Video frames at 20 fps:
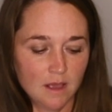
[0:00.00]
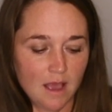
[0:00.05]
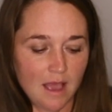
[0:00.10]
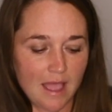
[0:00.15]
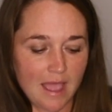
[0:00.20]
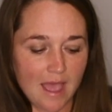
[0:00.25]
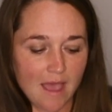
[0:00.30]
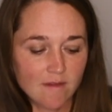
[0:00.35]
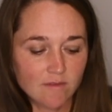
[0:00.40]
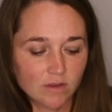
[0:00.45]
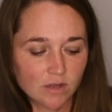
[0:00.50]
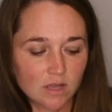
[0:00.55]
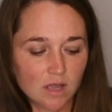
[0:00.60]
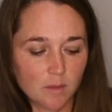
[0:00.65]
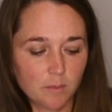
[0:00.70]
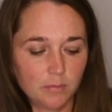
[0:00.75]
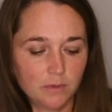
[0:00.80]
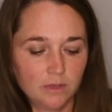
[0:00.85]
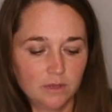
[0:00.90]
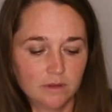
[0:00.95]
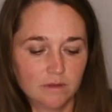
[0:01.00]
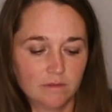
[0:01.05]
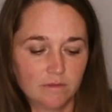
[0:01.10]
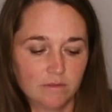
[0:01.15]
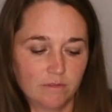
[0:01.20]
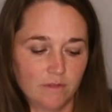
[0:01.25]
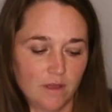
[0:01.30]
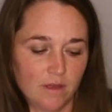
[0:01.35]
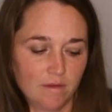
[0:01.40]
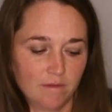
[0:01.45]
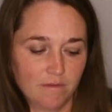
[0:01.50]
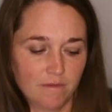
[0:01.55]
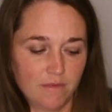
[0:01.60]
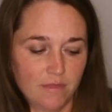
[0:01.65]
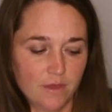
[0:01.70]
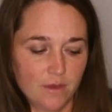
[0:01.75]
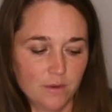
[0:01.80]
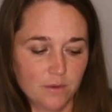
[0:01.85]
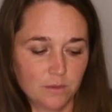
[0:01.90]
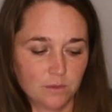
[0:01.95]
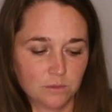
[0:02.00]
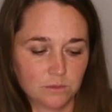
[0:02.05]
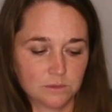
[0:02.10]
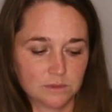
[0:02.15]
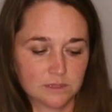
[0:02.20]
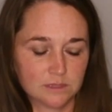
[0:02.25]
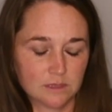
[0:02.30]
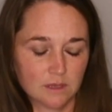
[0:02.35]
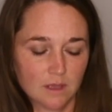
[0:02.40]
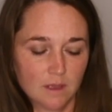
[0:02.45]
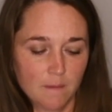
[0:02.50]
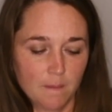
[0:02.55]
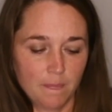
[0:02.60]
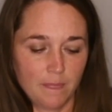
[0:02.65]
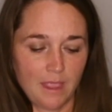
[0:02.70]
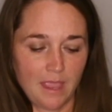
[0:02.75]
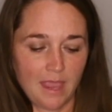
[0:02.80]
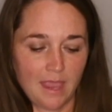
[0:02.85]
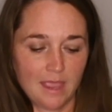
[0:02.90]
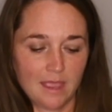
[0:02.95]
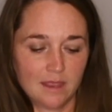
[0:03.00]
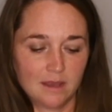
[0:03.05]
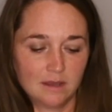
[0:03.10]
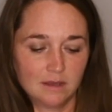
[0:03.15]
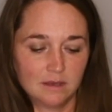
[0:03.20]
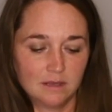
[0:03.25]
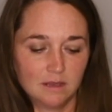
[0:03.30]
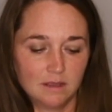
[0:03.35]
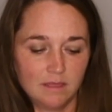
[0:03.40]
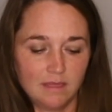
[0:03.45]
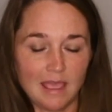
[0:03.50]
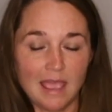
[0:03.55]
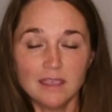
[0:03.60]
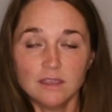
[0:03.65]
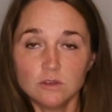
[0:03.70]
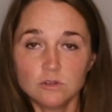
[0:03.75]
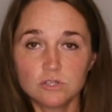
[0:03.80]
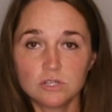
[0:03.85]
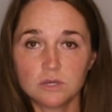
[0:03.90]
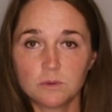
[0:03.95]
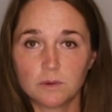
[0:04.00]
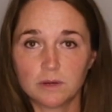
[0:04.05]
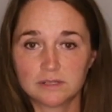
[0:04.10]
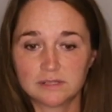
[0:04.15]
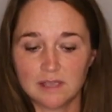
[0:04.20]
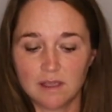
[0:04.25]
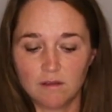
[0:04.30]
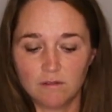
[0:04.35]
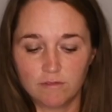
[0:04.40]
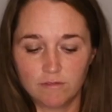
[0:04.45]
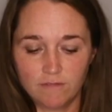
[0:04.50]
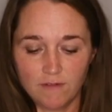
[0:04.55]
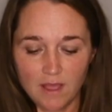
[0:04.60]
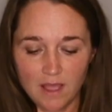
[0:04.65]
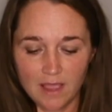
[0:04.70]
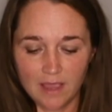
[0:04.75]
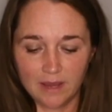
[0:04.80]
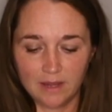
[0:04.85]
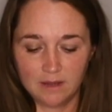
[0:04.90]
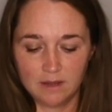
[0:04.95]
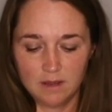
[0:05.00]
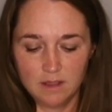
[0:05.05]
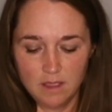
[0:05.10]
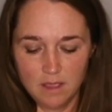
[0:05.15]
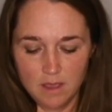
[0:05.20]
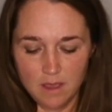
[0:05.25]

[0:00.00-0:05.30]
I have a couple of those, and that usually works out fine.